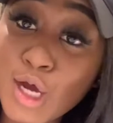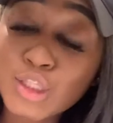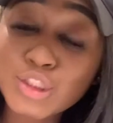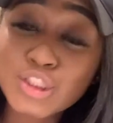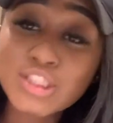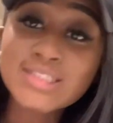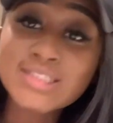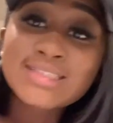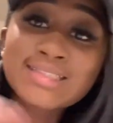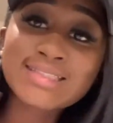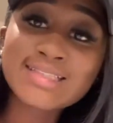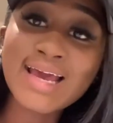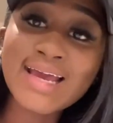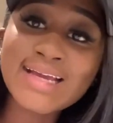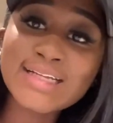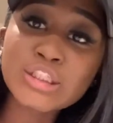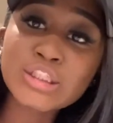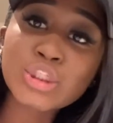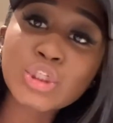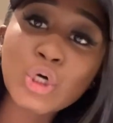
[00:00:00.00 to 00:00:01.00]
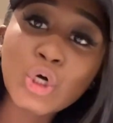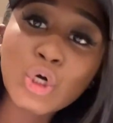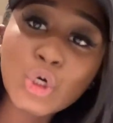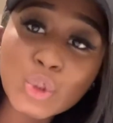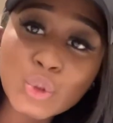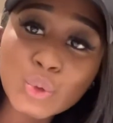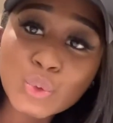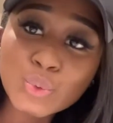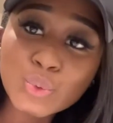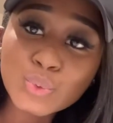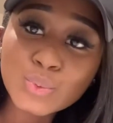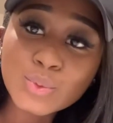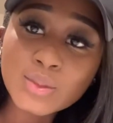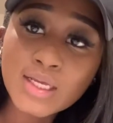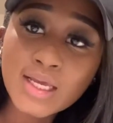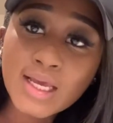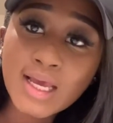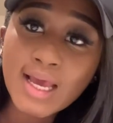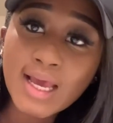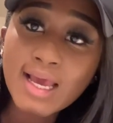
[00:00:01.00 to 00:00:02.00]
just stay tuned.
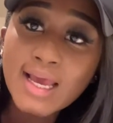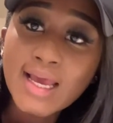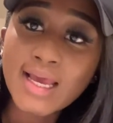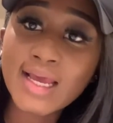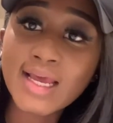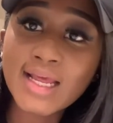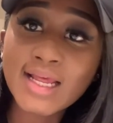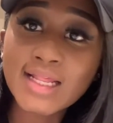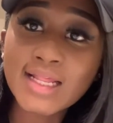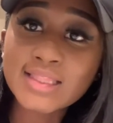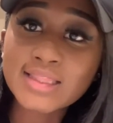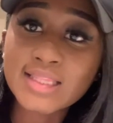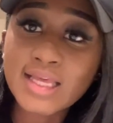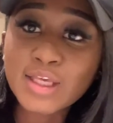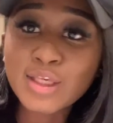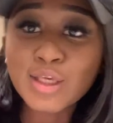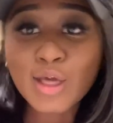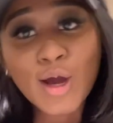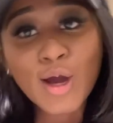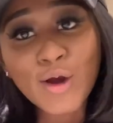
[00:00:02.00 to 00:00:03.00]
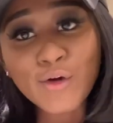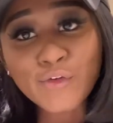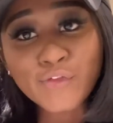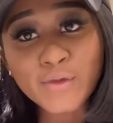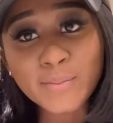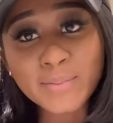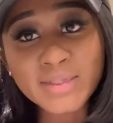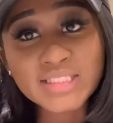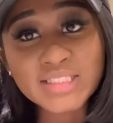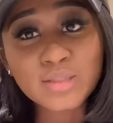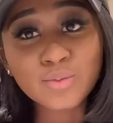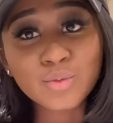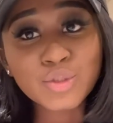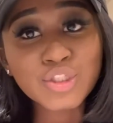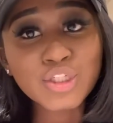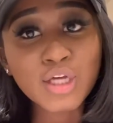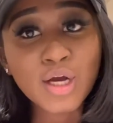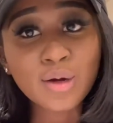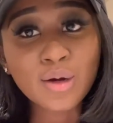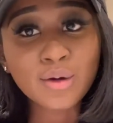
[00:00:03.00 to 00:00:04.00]
And thank y'all for messing
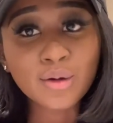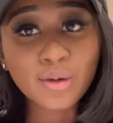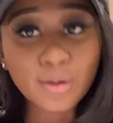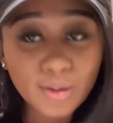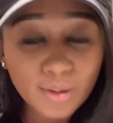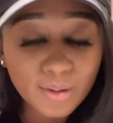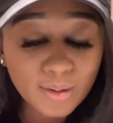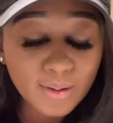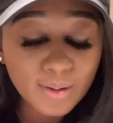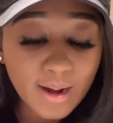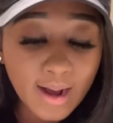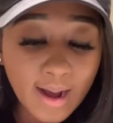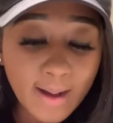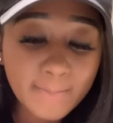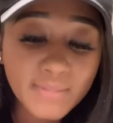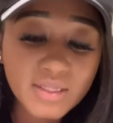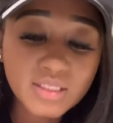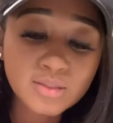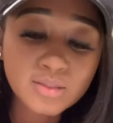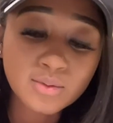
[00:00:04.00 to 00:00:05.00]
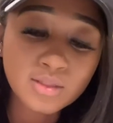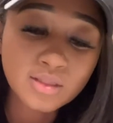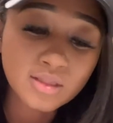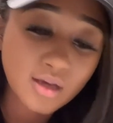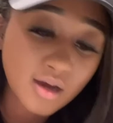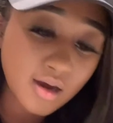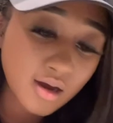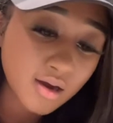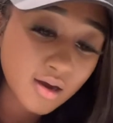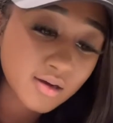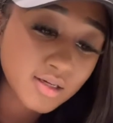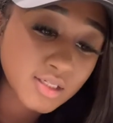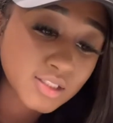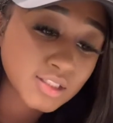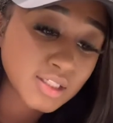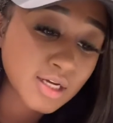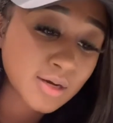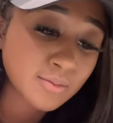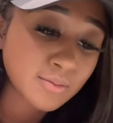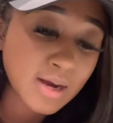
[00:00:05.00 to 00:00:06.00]
with y'all girl. I mess with y'all because
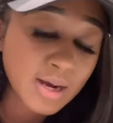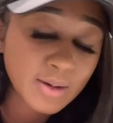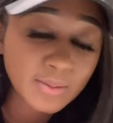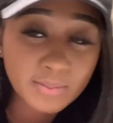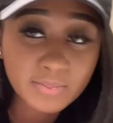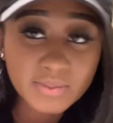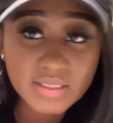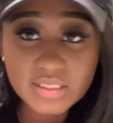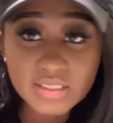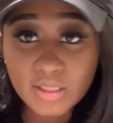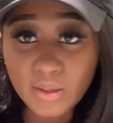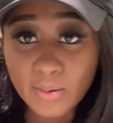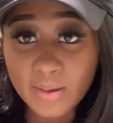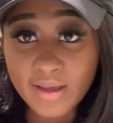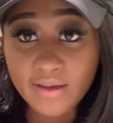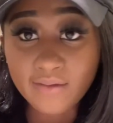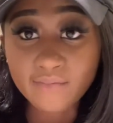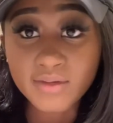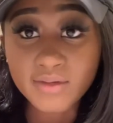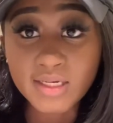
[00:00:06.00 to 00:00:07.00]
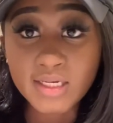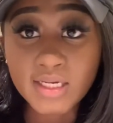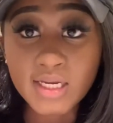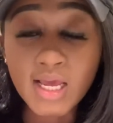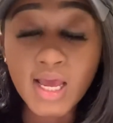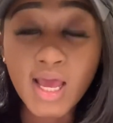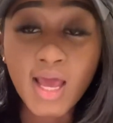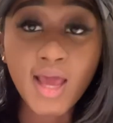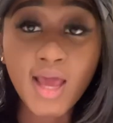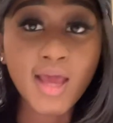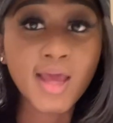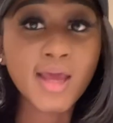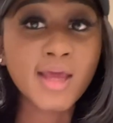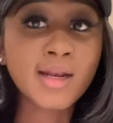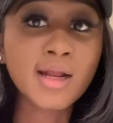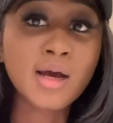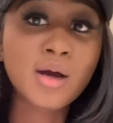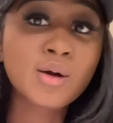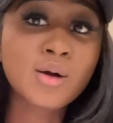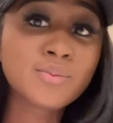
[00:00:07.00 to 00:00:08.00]
y'all rock with me so heavy.
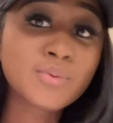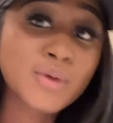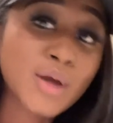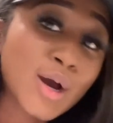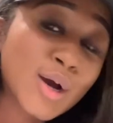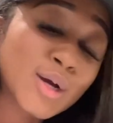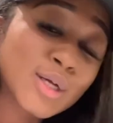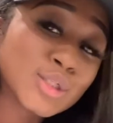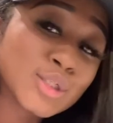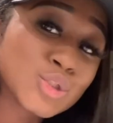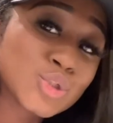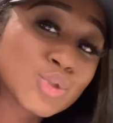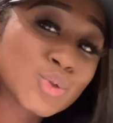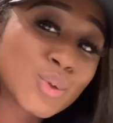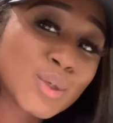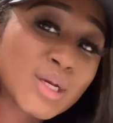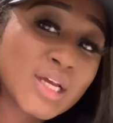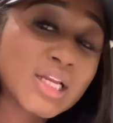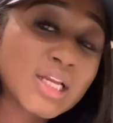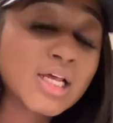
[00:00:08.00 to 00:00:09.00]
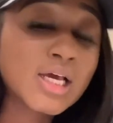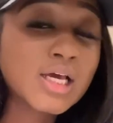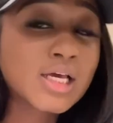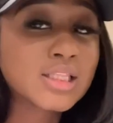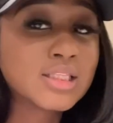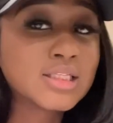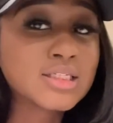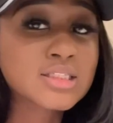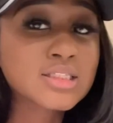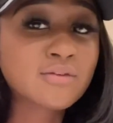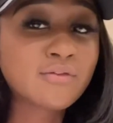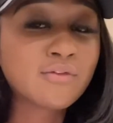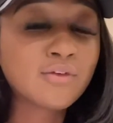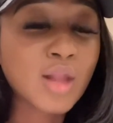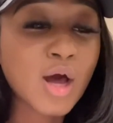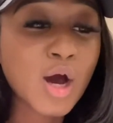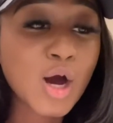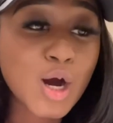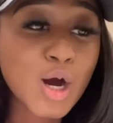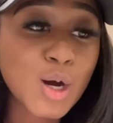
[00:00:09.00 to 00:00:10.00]
And I hope y'all enjoy this
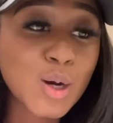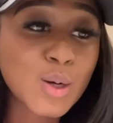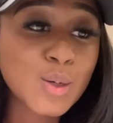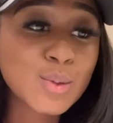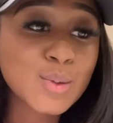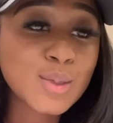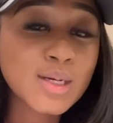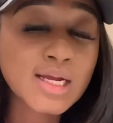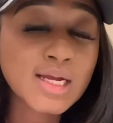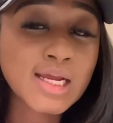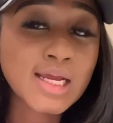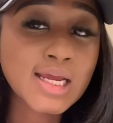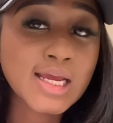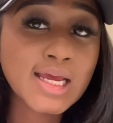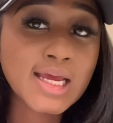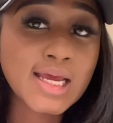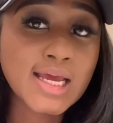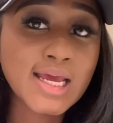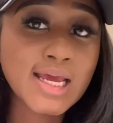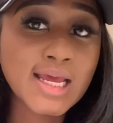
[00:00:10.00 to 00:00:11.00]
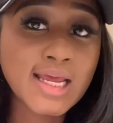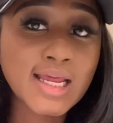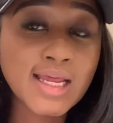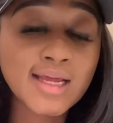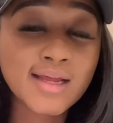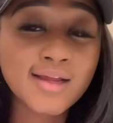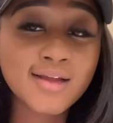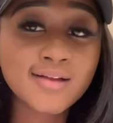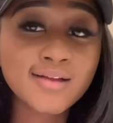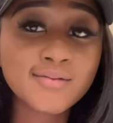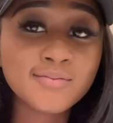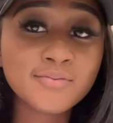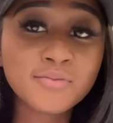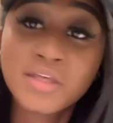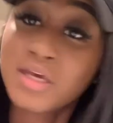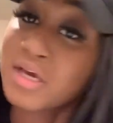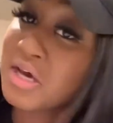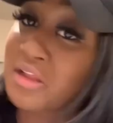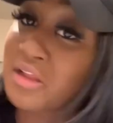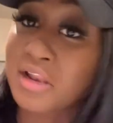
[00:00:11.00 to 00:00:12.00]
vlog. And
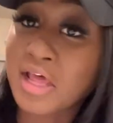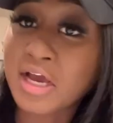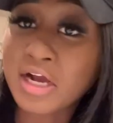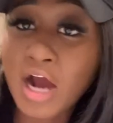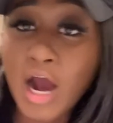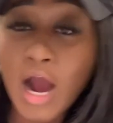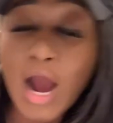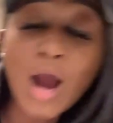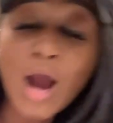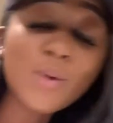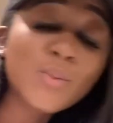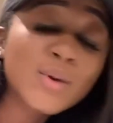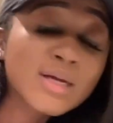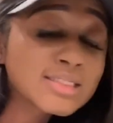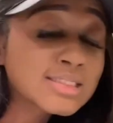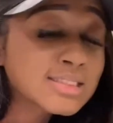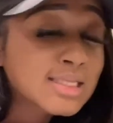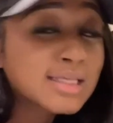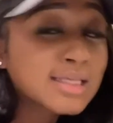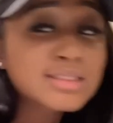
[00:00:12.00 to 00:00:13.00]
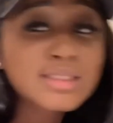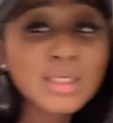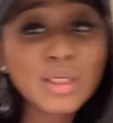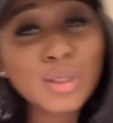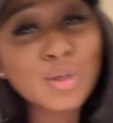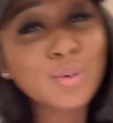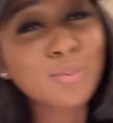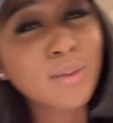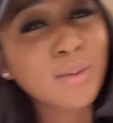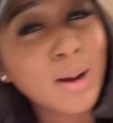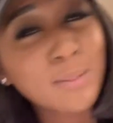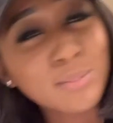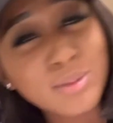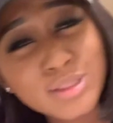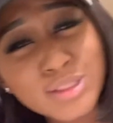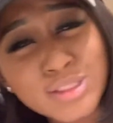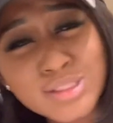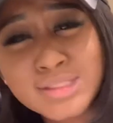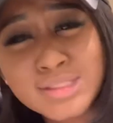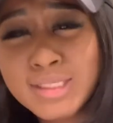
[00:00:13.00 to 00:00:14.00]
yeah, like I always say, tell your mom
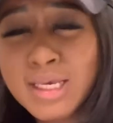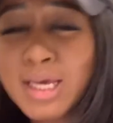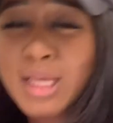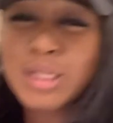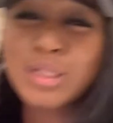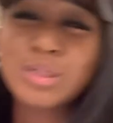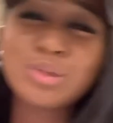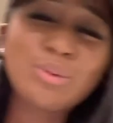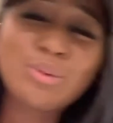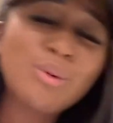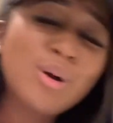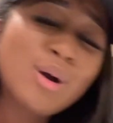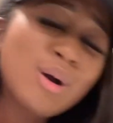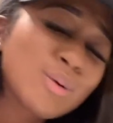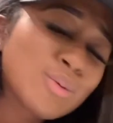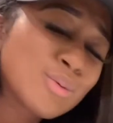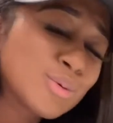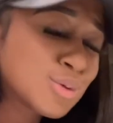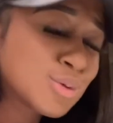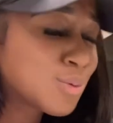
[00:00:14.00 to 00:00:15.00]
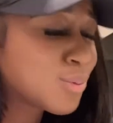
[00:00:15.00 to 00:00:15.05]
and your daddy, your uncle, your